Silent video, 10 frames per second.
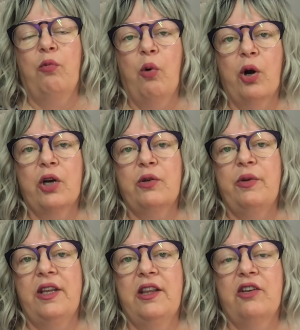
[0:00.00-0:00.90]
worked
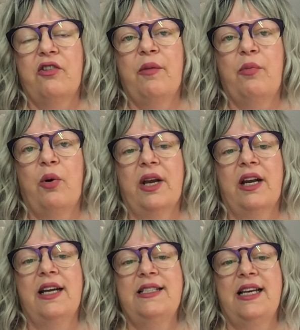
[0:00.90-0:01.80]
within the Trump
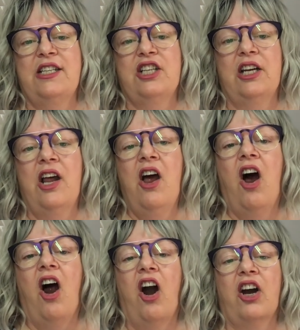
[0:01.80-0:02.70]
organization
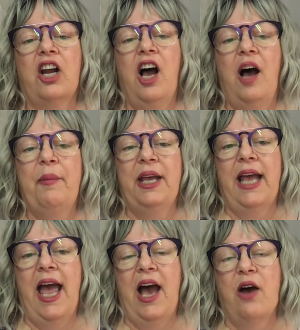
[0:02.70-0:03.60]
are
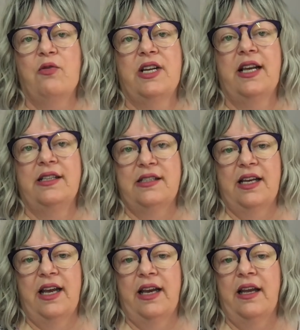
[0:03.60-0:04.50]
coming out and
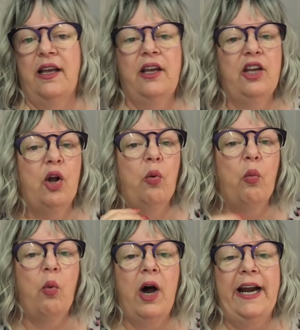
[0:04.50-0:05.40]
saying, you know,
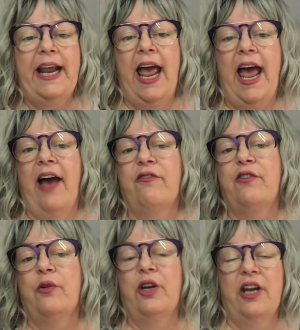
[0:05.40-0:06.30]
one
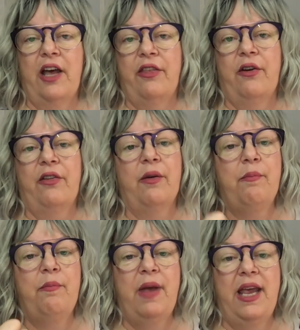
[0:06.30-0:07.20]
after another, the
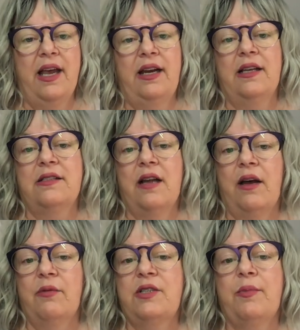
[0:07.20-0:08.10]
man is
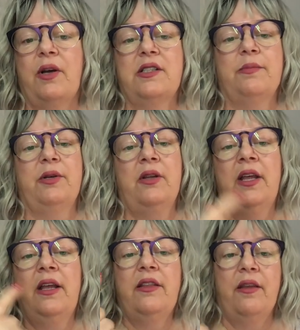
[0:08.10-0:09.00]
not responsible.
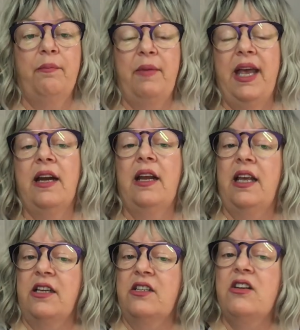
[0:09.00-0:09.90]
The man,
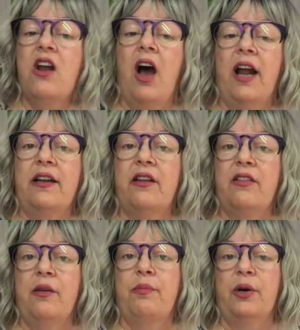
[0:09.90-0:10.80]
he's not
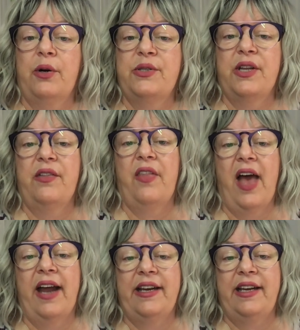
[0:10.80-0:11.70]
the person
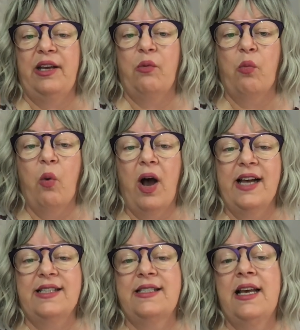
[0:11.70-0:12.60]
that he
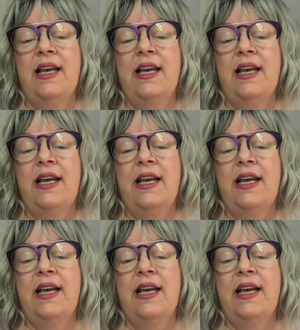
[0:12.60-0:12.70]
was